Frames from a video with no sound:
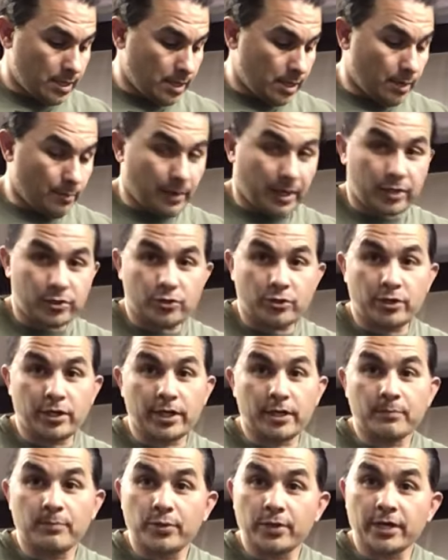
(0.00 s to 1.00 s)
Make sure you
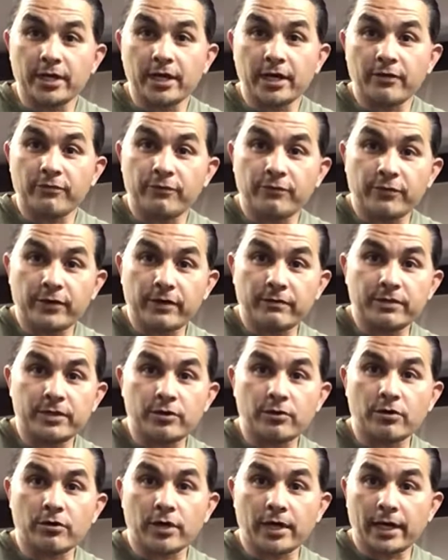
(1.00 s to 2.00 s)
didn't put it at 50
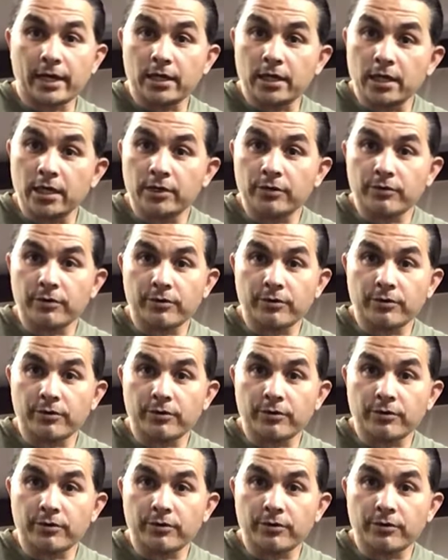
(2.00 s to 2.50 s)
or at 100